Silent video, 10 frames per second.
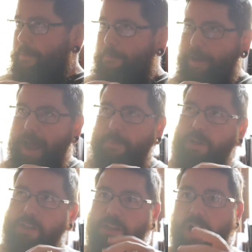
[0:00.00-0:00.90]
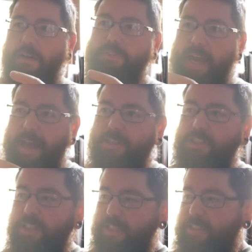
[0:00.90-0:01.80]
But I would love to
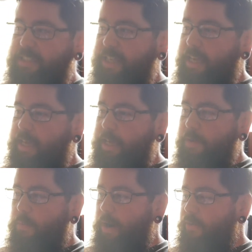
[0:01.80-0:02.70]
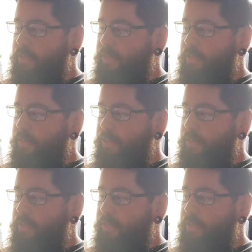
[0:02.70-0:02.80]
actually see where